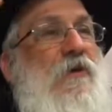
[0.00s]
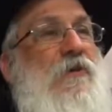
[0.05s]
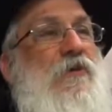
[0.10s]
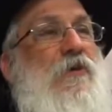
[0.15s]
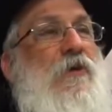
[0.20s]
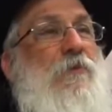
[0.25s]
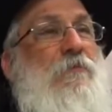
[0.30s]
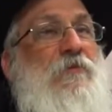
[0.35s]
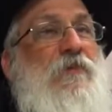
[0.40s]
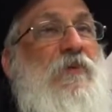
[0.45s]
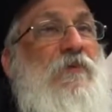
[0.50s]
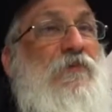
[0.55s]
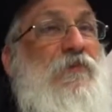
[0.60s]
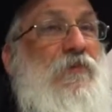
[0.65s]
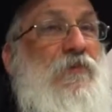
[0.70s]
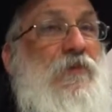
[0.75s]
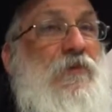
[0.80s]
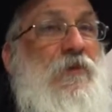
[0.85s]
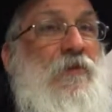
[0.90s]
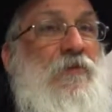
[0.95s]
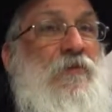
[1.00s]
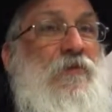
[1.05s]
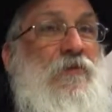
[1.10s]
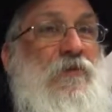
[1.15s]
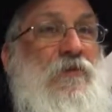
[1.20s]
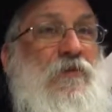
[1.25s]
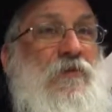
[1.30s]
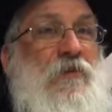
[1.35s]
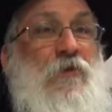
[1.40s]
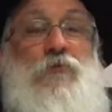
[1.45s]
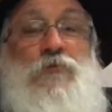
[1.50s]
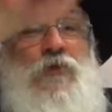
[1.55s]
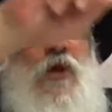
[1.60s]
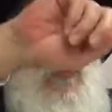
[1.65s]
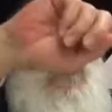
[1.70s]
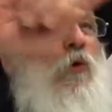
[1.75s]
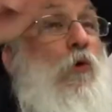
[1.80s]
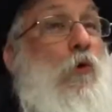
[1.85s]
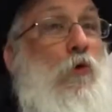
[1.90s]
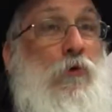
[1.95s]
The there were
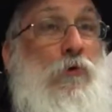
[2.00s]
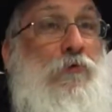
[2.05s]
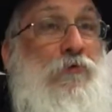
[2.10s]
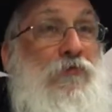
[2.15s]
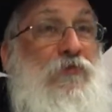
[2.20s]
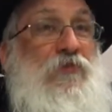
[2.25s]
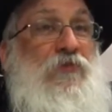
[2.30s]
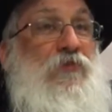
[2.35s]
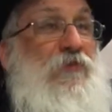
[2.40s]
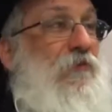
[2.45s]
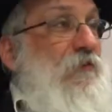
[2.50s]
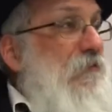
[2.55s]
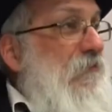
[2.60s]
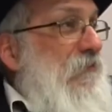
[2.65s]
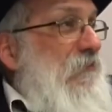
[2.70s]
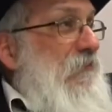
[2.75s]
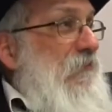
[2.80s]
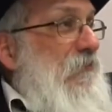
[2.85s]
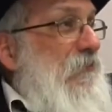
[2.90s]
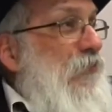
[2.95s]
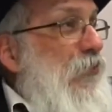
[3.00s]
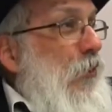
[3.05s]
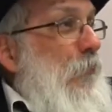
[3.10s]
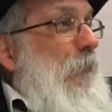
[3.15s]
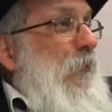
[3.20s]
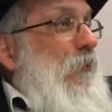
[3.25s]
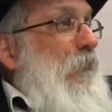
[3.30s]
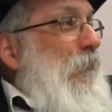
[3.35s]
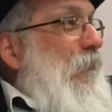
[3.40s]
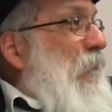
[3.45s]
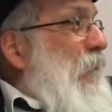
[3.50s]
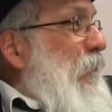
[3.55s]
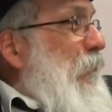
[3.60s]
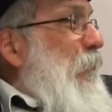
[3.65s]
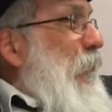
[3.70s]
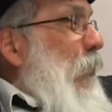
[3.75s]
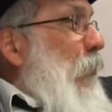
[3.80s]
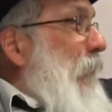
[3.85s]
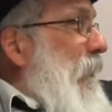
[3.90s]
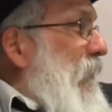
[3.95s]
no oars. Nobody was
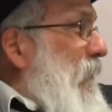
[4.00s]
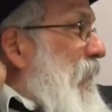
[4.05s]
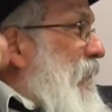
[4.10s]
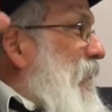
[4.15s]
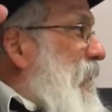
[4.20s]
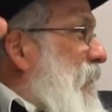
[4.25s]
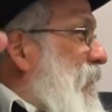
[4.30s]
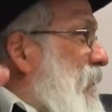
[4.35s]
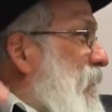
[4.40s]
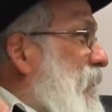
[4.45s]
rowing the